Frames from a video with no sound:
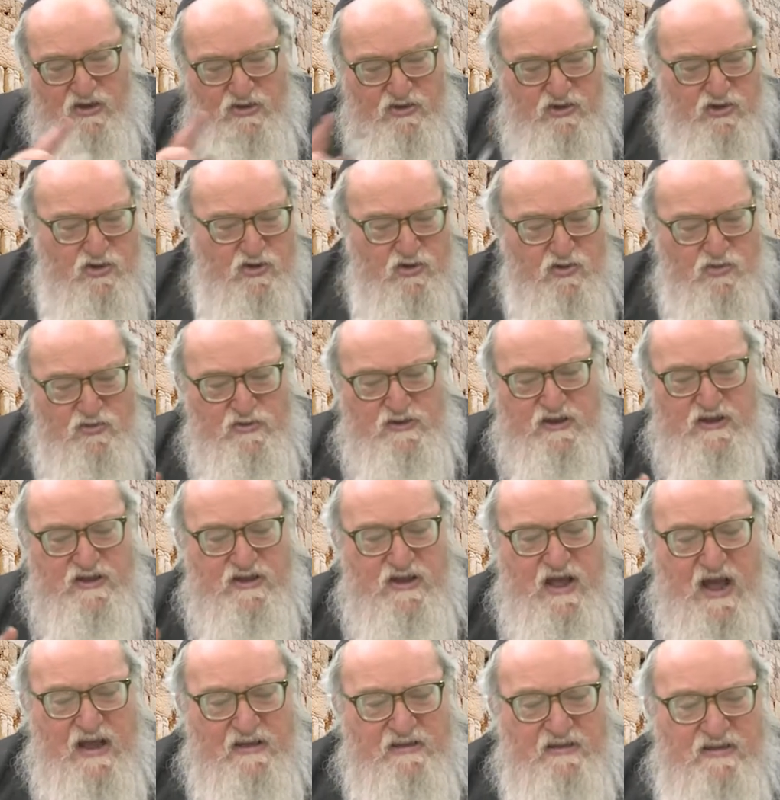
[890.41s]
You
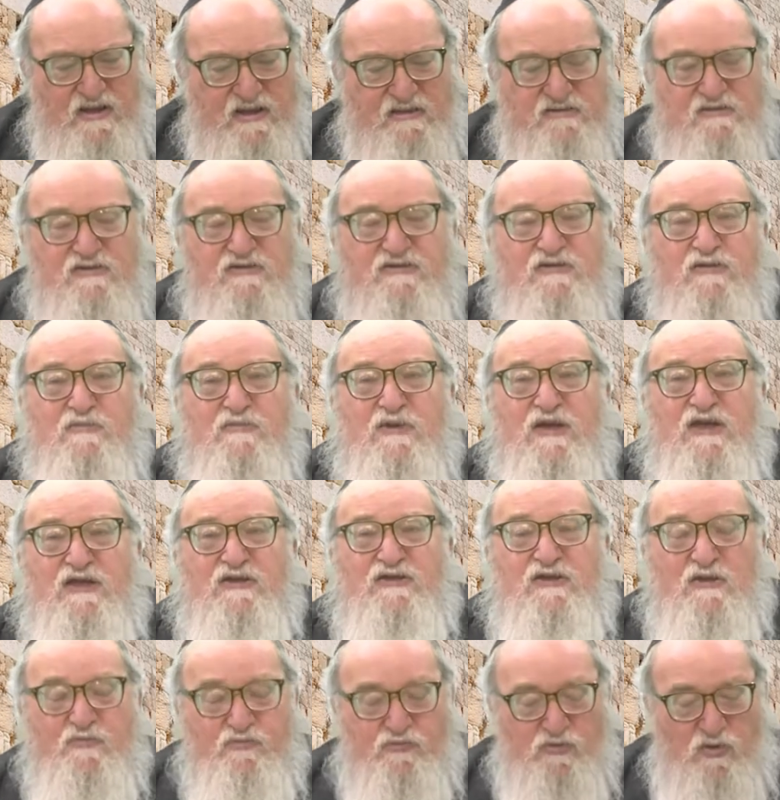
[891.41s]
did not listen to
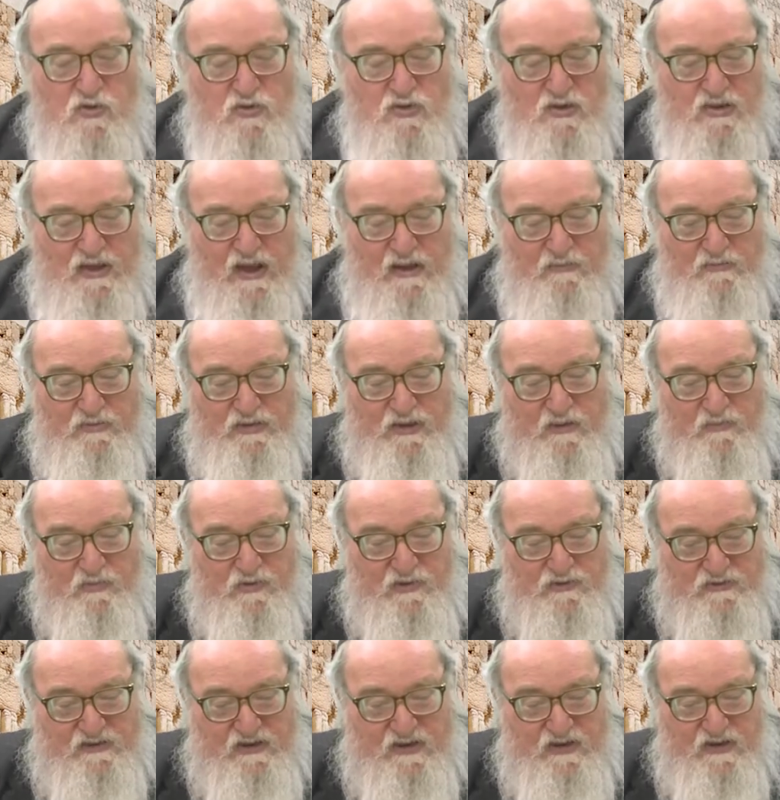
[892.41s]
me to proclaim
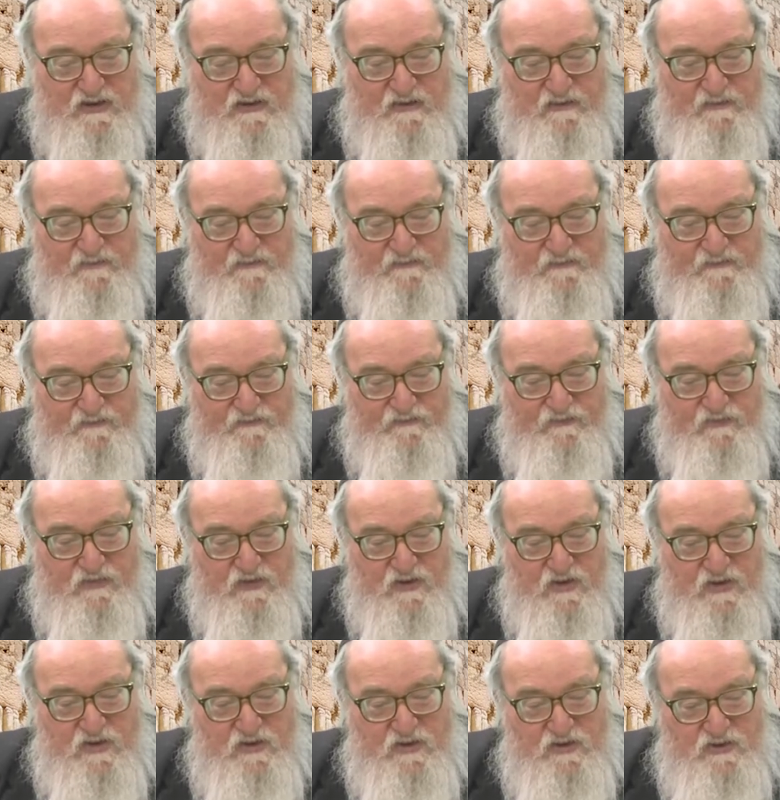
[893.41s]
liberty
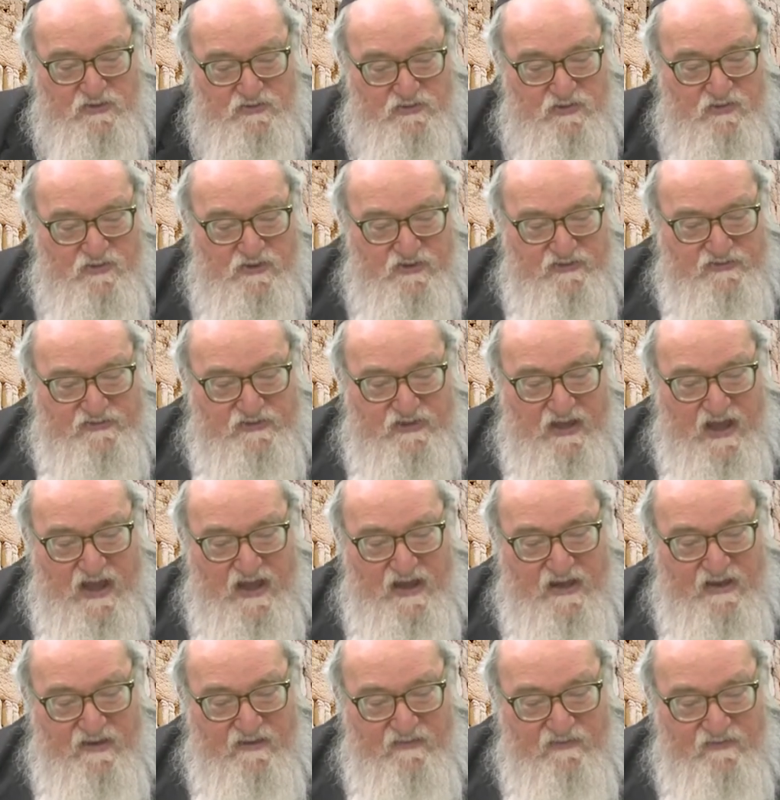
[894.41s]
to the
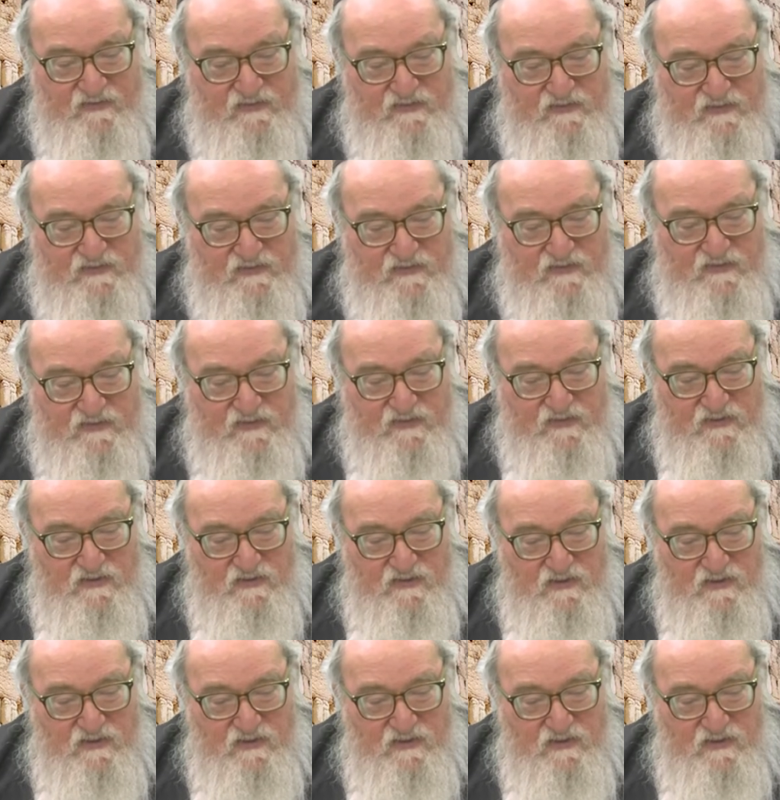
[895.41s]
slaves.